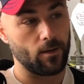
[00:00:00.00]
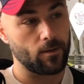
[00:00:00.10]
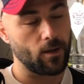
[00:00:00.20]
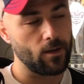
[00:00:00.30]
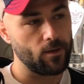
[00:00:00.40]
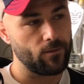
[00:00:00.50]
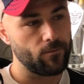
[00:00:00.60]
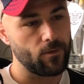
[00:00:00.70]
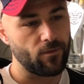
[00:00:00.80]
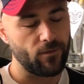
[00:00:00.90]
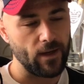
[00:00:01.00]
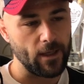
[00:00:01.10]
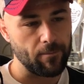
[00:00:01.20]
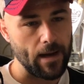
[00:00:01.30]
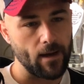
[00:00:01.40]
kind of the
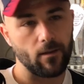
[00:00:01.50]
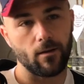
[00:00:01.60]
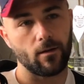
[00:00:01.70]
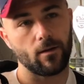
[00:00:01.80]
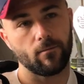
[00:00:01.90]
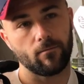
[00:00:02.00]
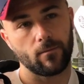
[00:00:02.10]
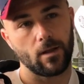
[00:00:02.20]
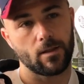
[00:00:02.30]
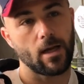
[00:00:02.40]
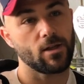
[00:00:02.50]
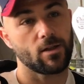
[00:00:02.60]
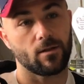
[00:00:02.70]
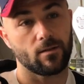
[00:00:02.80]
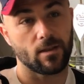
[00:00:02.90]
feedback, the
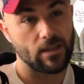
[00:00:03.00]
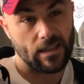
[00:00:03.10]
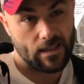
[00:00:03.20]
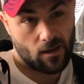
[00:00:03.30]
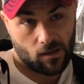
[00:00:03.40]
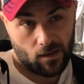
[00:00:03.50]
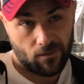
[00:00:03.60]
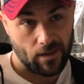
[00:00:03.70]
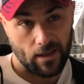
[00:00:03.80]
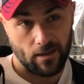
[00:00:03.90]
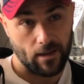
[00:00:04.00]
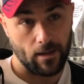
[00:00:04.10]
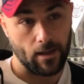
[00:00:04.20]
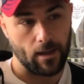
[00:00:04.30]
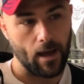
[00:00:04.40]
attention to detail kind of thing
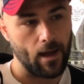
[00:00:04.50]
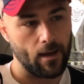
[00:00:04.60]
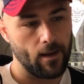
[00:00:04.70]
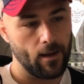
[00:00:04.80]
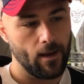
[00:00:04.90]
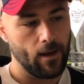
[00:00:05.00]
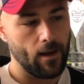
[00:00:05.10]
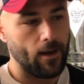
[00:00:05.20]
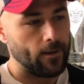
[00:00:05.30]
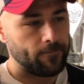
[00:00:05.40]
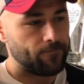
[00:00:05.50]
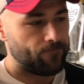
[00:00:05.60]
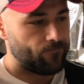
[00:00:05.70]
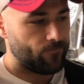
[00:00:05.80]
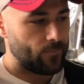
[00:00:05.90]
that they get. And
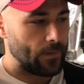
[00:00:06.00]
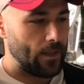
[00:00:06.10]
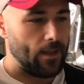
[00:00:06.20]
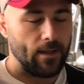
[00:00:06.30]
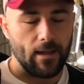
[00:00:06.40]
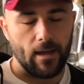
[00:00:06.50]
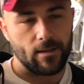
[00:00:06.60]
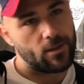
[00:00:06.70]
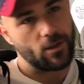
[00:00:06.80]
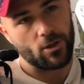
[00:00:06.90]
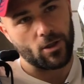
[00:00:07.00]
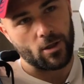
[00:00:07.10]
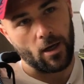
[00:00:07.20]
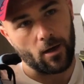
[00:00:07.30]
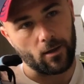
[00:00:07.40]
at the end of the day, it's
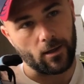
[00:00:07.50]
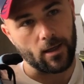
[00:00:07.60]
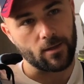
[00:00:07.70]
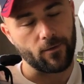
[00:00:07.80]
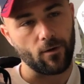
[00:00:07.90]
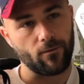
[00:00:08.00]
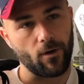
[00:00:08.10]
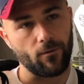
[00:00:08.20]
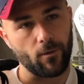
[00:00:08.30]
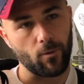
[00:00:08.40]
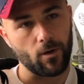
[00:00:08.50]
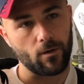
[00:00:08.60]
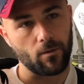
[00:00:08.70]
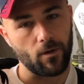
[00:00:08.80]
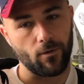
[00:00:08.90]
just luck, I guess. If you're involved in
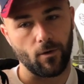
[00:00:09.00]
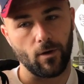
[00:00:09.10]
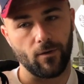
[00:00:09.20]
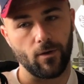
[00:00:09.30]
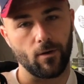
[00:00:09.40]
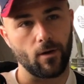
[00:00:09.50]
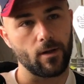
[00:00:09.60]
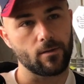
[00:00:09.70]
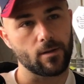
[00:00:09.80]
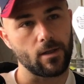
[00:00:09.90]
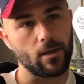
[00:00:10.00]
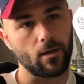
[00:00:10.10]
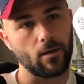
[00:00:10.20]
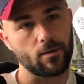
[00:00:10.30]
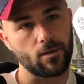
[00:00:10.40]
one, if you go into a
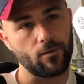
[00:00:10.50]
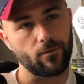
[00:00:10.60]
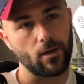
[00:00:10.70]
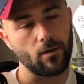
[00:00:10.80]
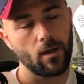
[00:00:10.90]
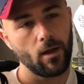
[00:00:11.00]
syndicate and 2, 3